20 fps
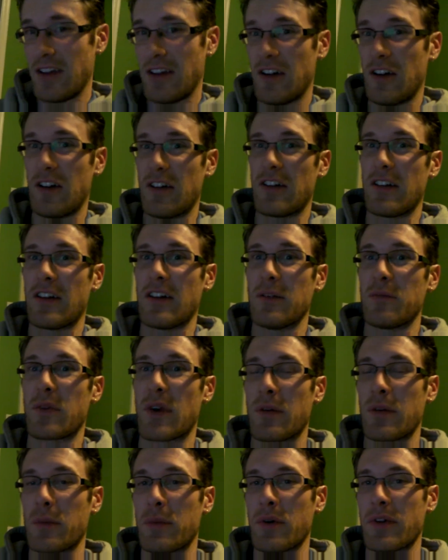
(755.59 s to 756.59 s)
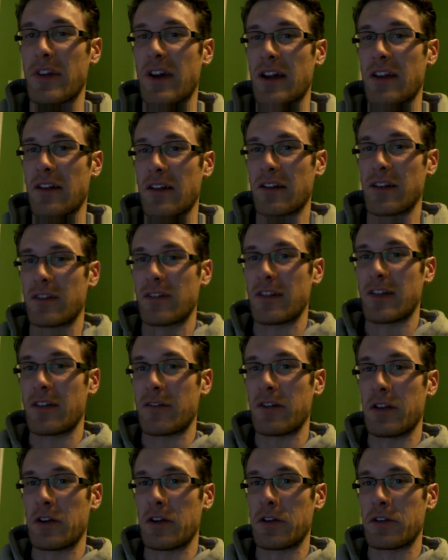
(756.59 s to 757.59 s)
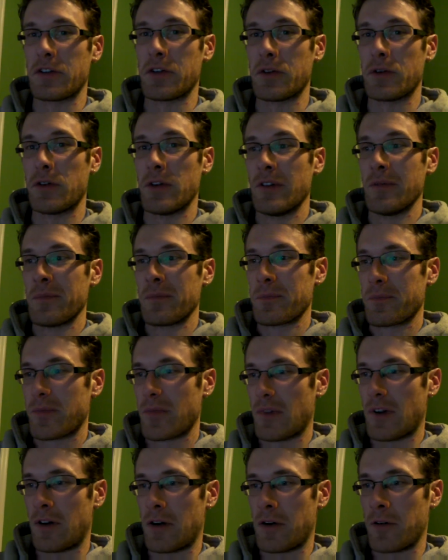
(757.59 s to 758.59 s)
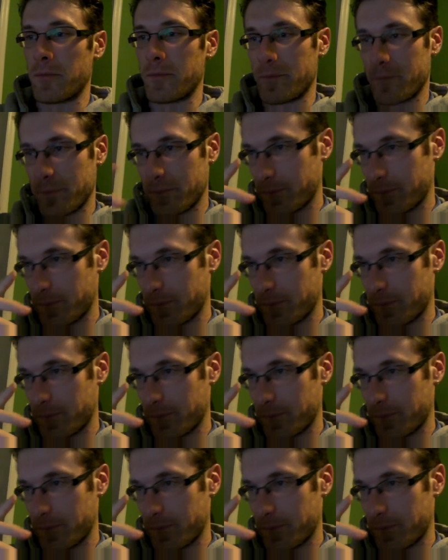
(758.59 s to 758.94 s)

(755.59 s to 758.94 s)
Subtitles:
I'll probably put that in a video too. Um,